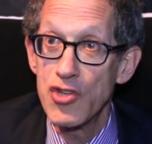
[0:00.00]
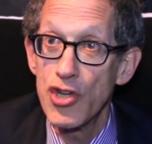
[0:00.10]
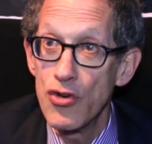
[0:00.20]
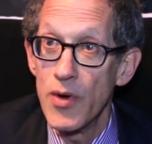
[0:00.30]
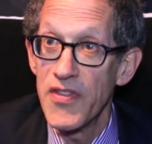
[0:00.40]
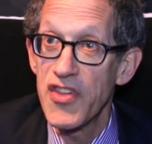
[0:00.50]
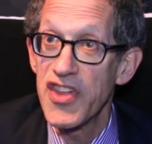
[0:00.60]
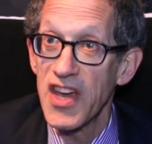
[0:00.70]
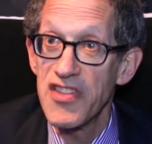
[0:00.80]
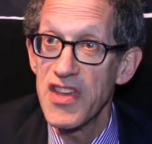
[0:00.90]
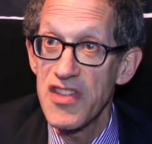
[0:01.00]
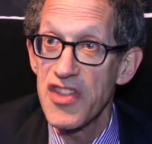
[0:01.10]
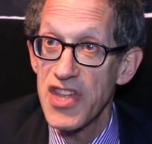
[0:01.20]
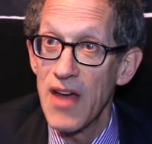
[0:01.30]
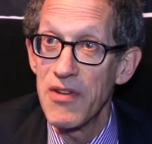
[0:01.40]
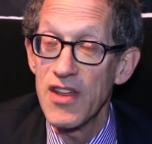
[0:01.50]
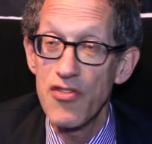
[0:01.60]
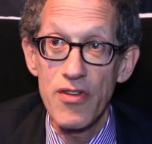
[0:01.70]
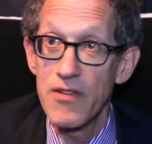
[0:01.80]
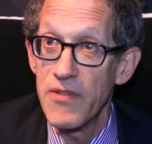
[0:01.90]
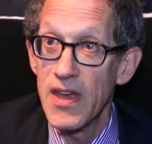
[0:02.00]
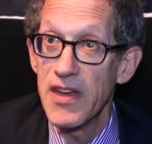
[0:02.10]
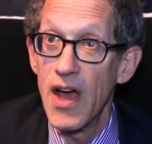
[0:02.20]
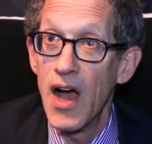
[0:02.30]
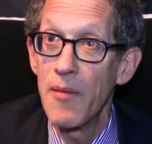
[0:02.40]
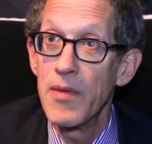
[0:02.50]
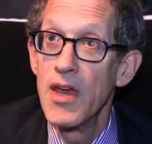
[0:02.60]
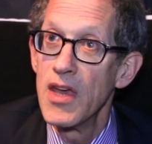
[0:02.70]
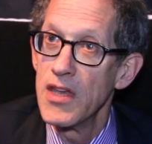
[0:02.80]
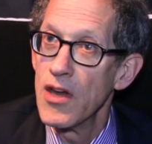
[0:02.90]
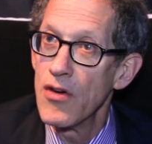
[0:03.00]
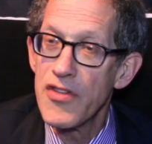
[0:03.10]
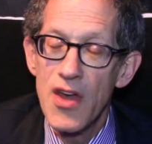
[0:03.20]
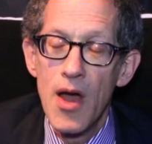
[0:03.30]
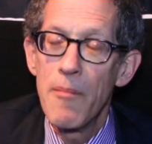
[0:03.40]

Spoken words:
too in the 60s and 70s or in the Vietnam years.